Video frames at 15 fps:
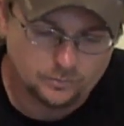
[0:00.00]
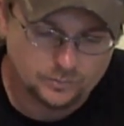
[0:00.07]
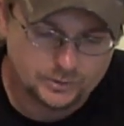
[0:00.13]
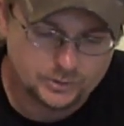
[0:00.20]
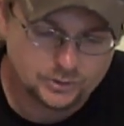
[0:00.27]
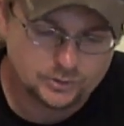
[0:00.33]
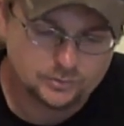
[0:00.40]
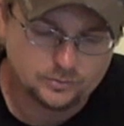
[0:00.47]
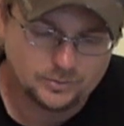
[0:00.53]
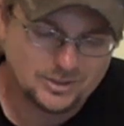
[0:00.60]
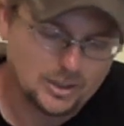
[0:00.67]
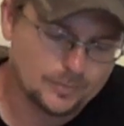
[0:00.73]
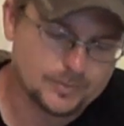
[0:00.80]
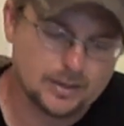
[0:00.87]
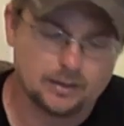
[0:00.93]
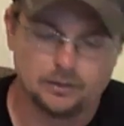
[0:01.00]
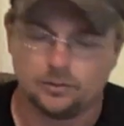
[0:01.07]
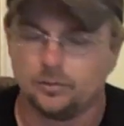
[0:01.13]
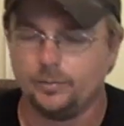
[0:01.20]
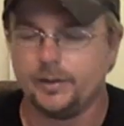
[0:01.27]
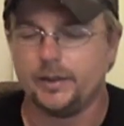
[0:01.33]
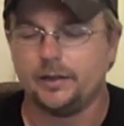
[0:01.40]
which helps out a
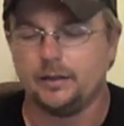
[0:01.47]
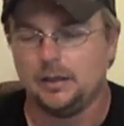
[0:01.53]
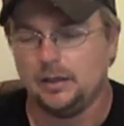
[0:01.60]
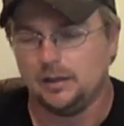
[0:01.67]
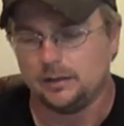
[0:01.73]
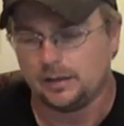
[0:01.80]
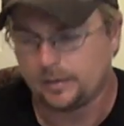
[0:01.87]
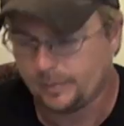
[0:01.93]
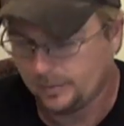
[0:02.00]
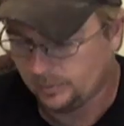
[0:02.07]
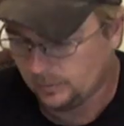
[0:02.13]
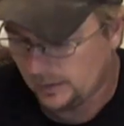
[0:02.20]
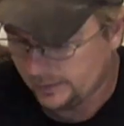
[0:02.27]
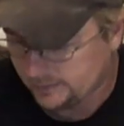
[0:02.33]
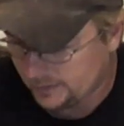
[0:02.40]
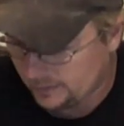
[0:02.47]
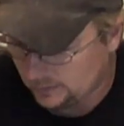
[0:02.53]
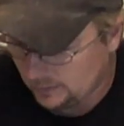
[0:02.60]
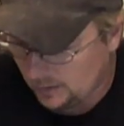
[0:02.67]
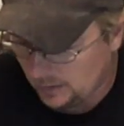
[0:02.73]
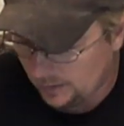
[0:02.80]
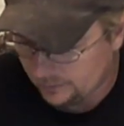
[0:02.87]
little bit. A lot of people like that a
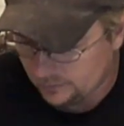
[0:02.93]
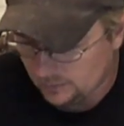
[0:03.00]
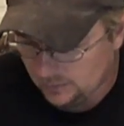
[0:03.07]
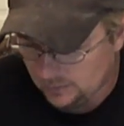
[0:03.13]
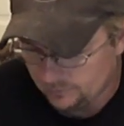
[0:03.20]
lot.